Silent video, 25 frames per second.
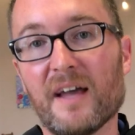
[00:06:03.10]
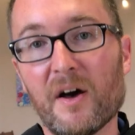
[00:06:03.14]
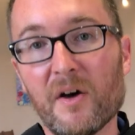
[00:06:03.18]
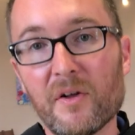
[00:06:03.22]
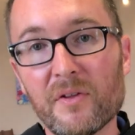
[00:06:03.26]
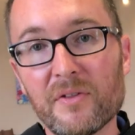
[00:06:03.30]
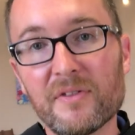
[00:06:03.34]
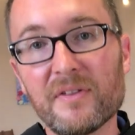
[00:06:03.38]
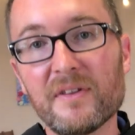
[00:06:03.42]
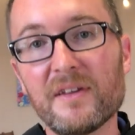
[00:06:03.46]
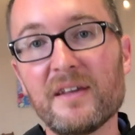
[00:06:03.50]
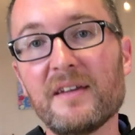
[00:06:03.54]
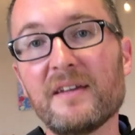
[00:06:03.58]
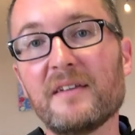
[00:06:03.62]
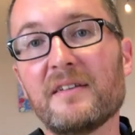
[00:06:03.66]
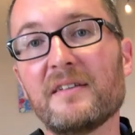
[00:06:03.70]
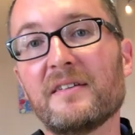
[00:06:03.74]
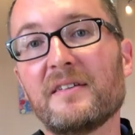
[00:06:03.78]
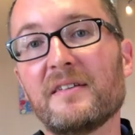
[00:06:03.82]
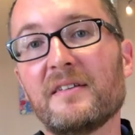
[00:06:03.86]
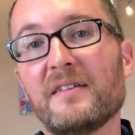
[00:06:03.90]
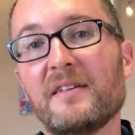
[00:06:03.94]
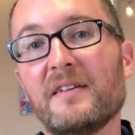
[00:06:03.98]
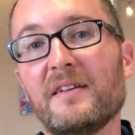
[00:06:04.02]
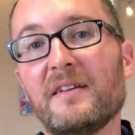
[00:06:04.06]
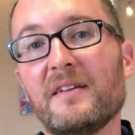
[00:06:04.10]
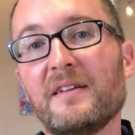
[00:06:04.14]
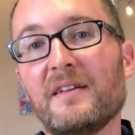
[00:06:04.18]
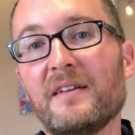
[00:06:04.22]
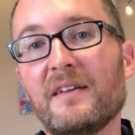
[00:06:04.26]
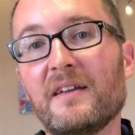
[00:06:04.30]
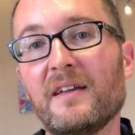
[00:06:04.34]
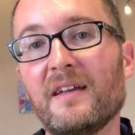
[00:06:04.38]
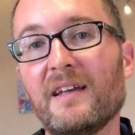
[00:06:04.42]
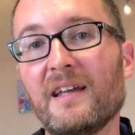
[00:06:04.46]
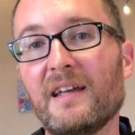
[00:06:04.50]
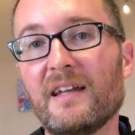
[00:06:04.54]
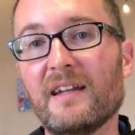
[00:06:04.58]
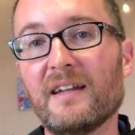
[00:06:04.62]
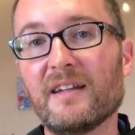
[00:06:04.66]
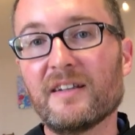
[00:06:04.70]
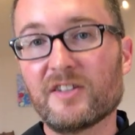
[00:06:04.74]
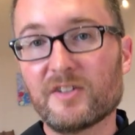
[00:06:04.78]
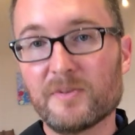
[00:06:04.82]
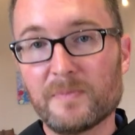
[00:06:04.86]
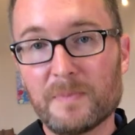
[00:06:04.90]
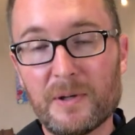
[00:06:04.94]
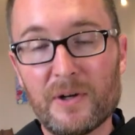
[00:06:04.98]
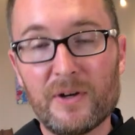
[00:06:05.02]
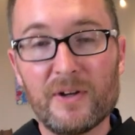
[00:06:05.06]
healthy and
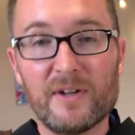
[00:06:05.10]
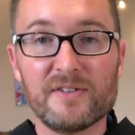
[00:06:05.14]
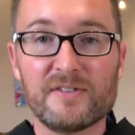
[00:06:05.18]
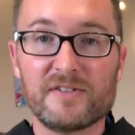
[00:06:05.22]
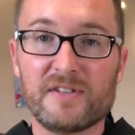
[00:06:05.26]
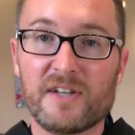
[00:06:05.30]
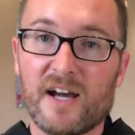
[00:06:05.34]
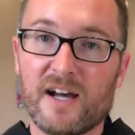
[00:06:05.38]
experience